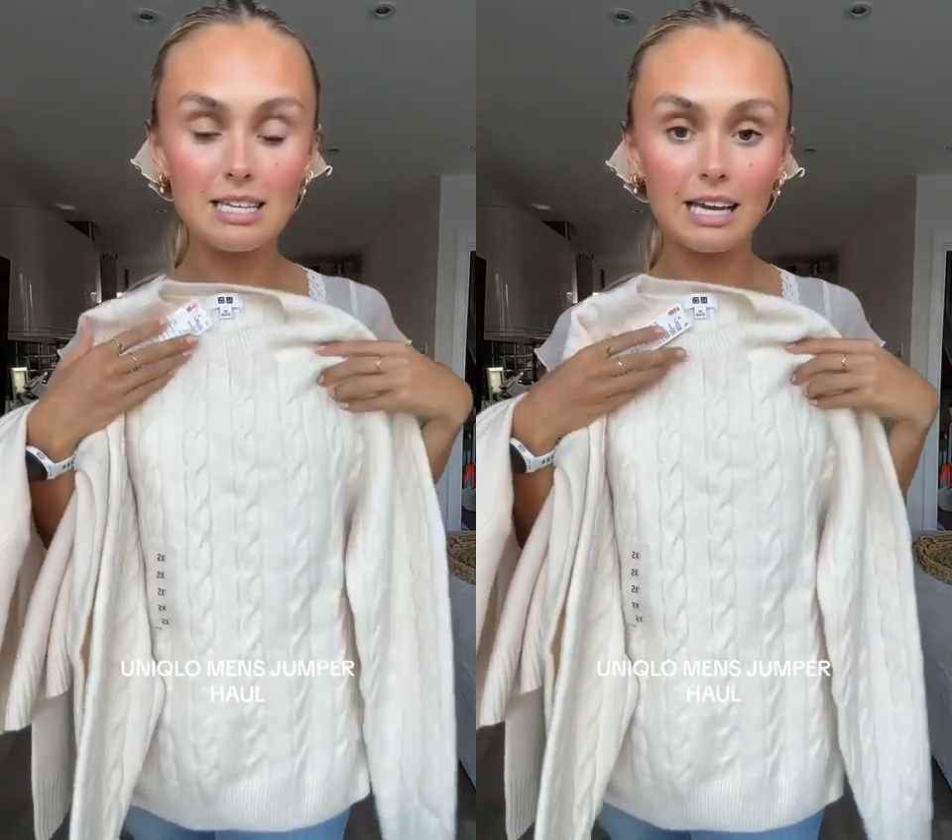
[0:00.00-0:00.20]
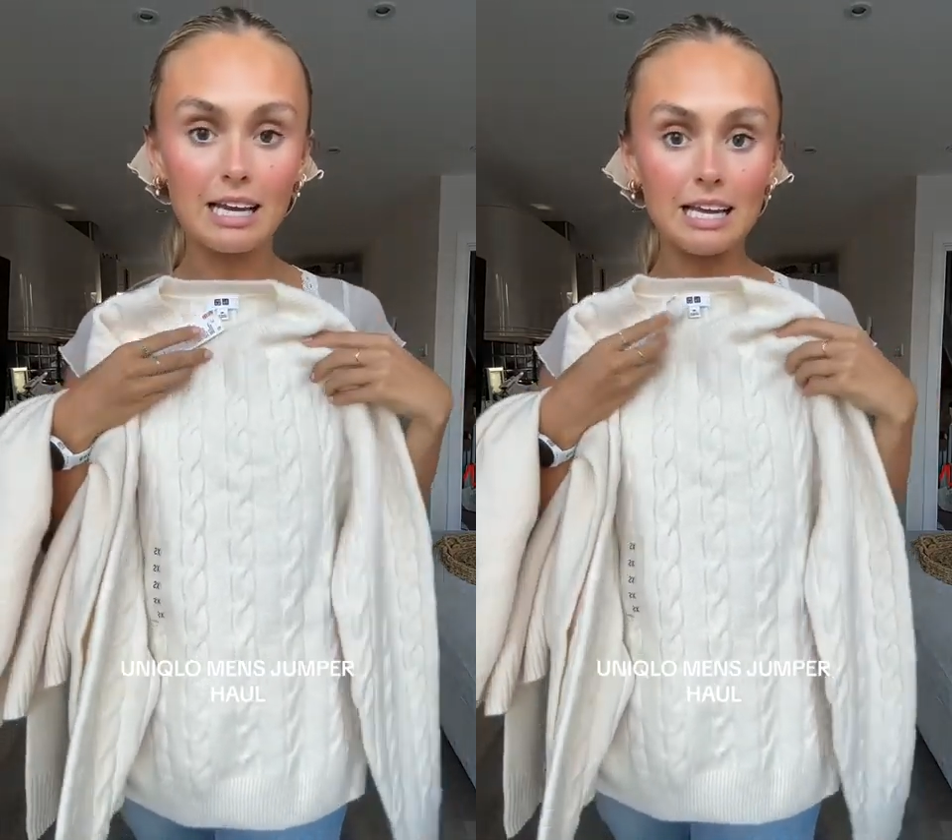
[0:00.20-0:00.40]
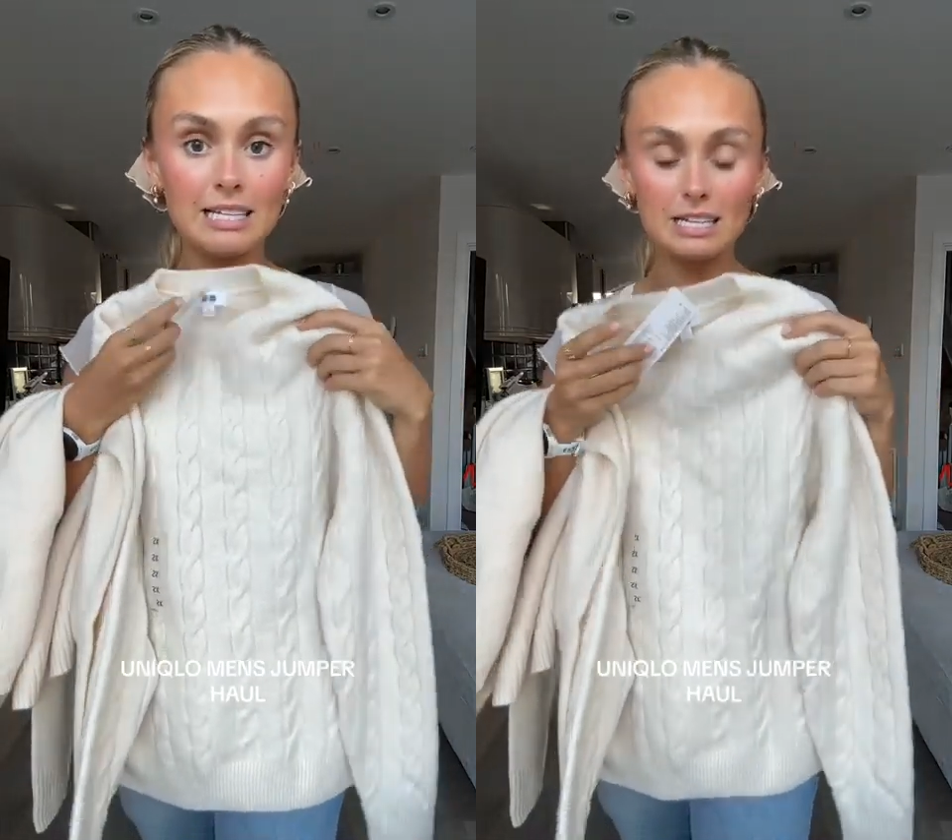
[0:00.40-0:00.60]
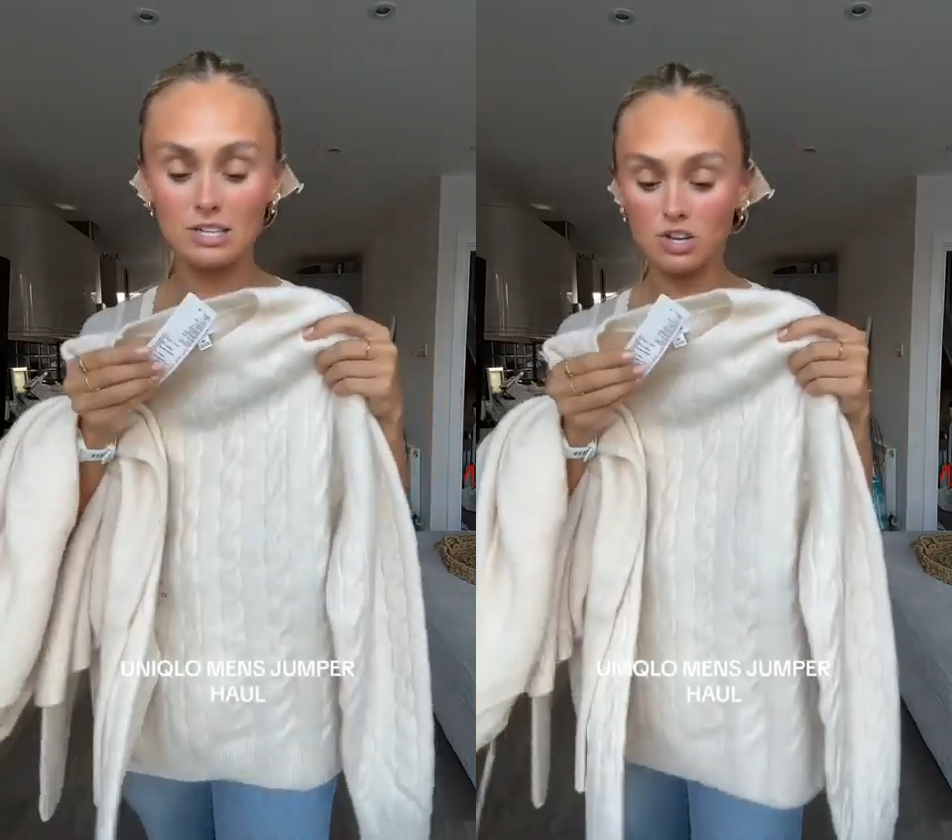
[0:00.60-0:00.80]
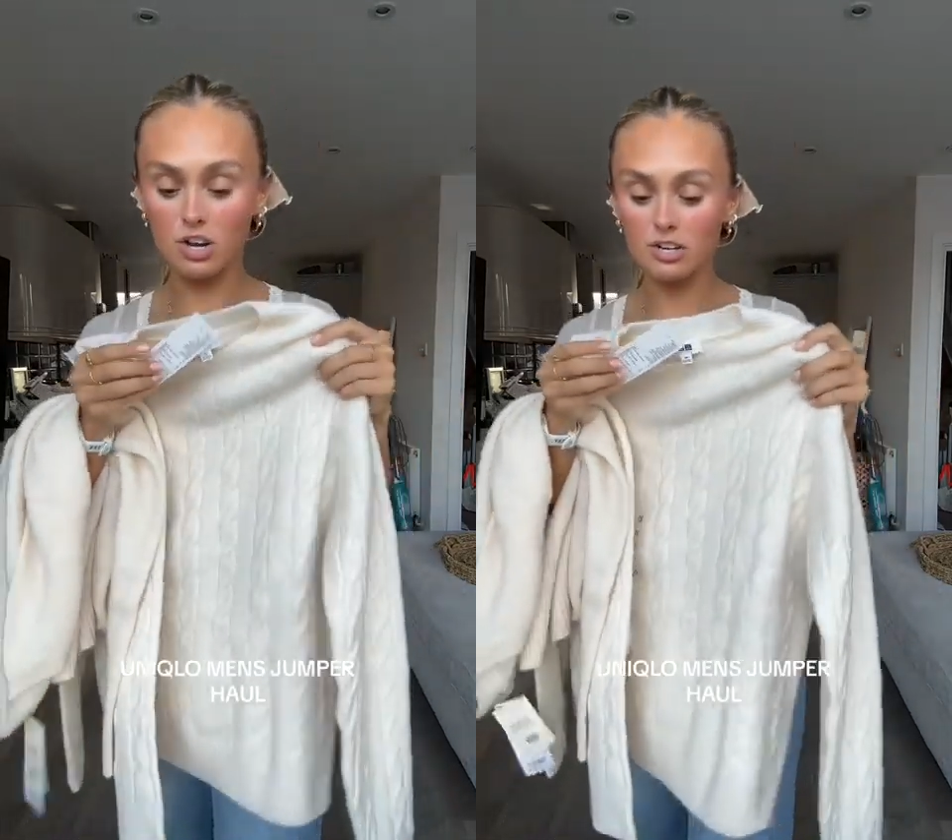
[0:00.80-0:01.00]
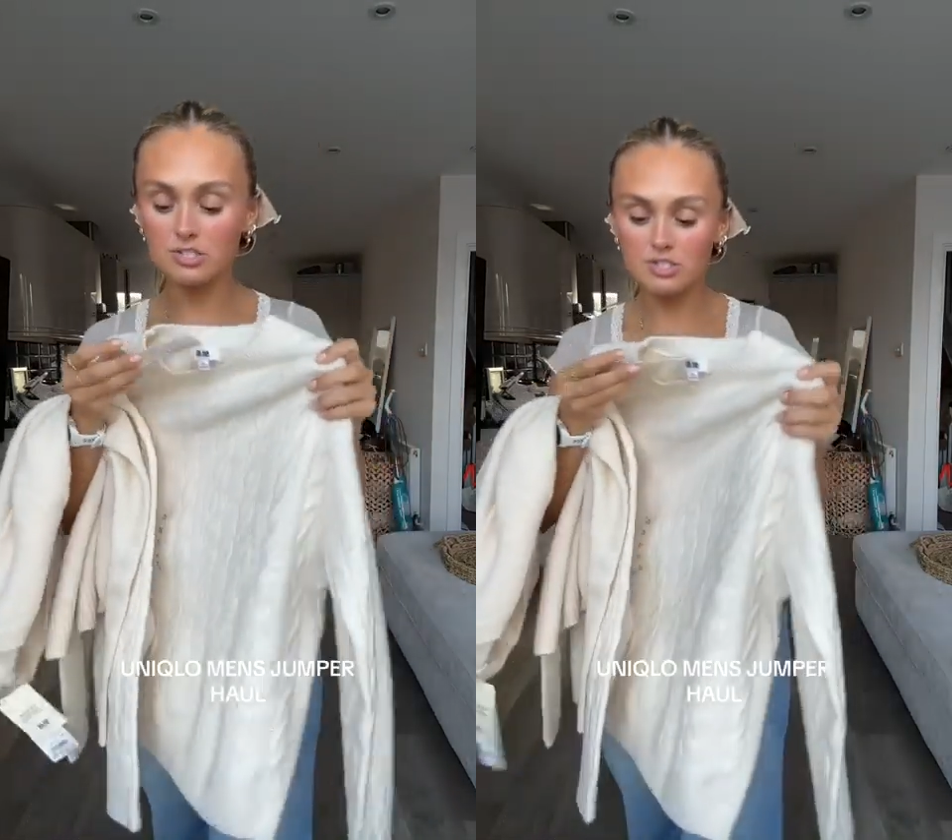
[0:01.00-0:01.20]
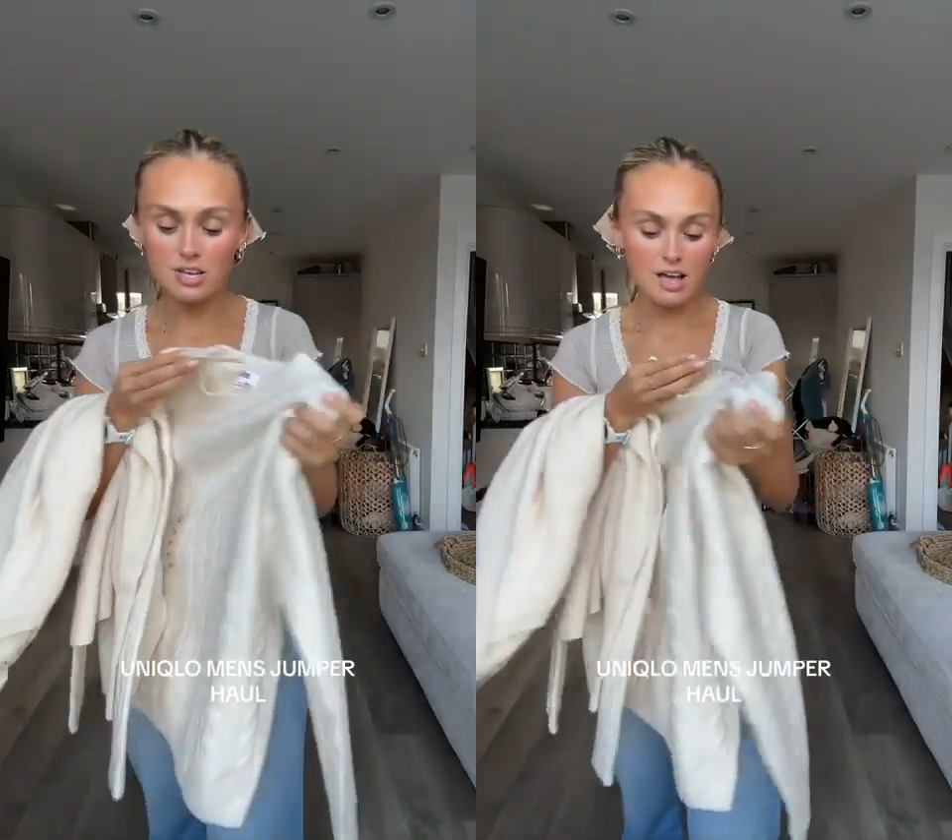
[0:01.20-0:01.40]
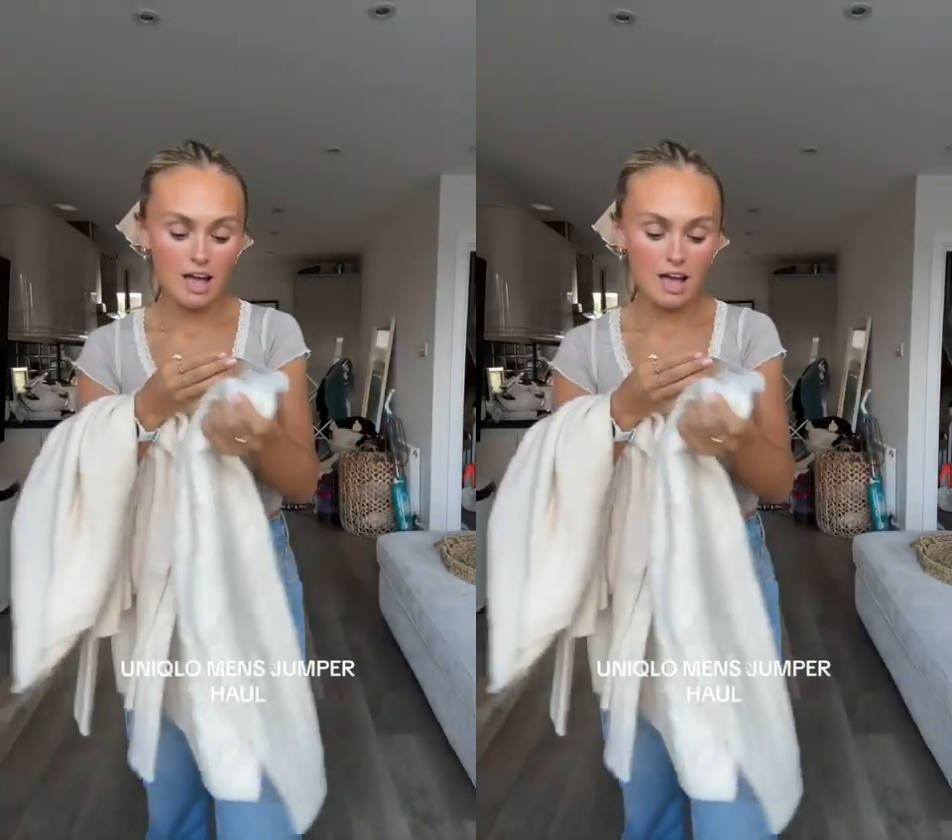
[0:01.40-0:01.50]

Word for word: like knittedness